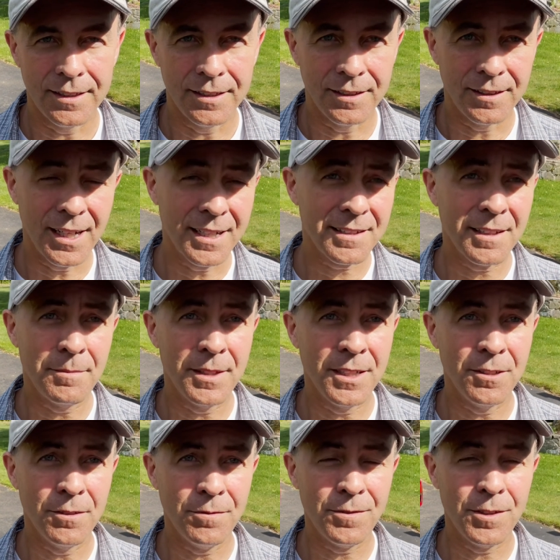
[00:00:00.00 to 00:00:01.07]
guys let me
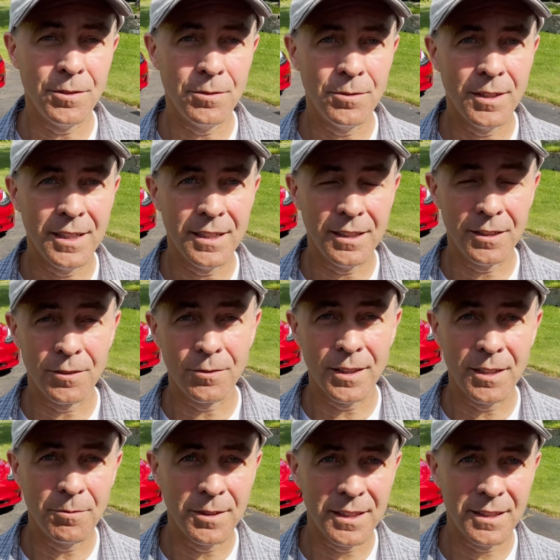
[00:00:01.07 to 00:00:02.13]
know if you
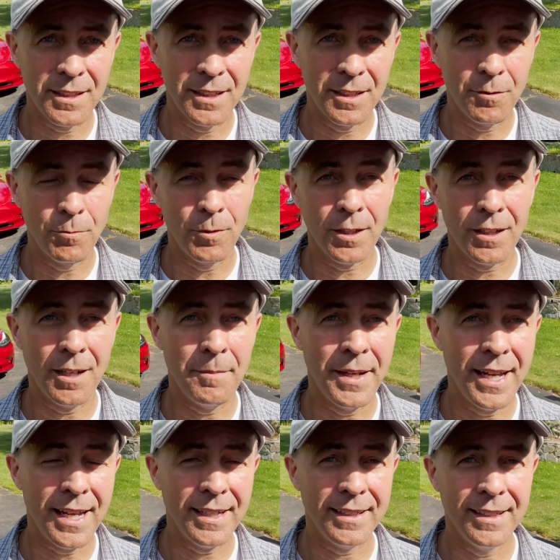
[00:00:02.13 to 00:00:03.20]
agree with where I'm
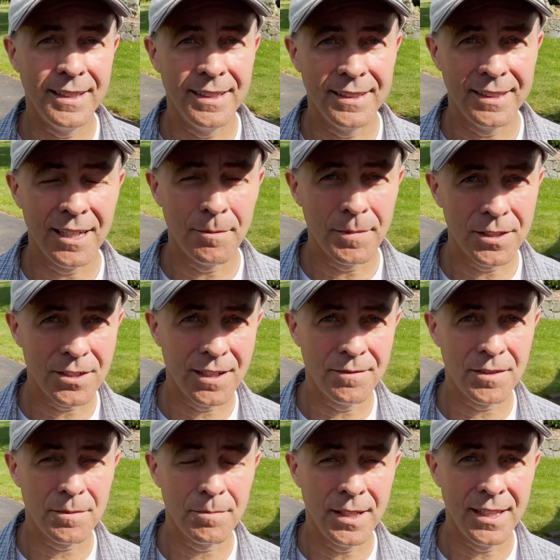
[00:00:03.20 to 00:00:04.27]
at and how much I've
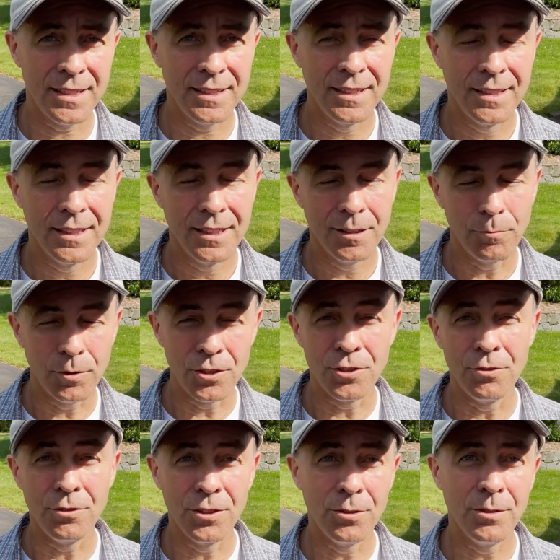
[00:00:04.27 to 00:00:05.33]
spent. Would
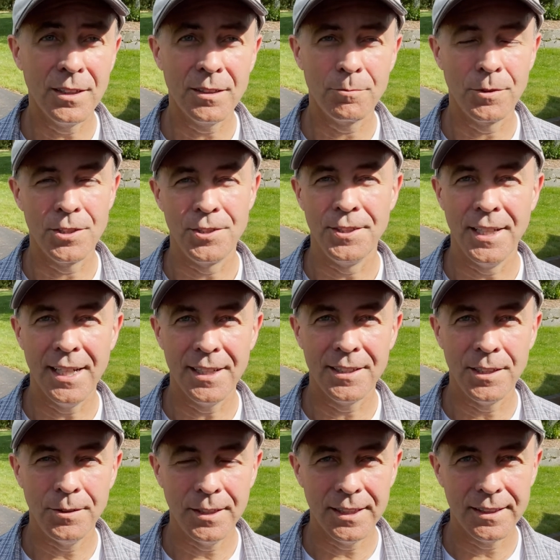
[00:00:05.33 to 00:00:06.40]
you do it? Would you not
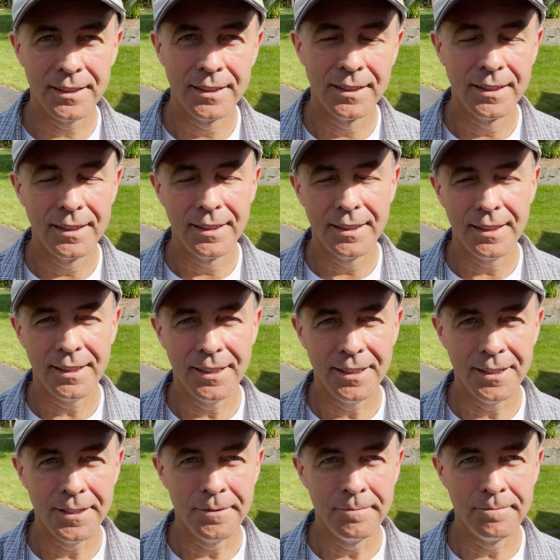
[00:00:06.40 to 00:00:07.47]
do it?
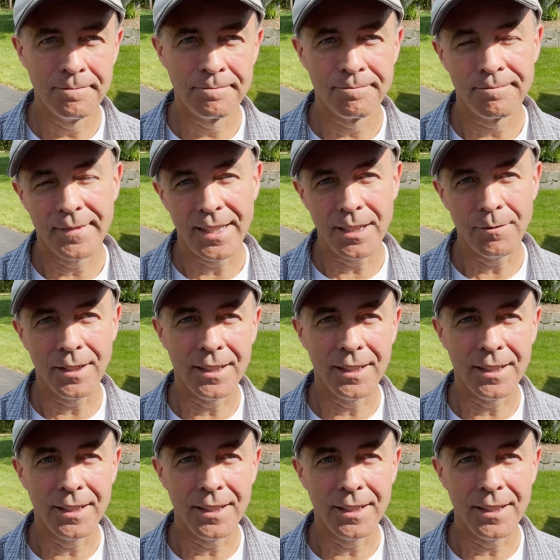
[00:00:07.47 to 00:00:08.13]
Anyway,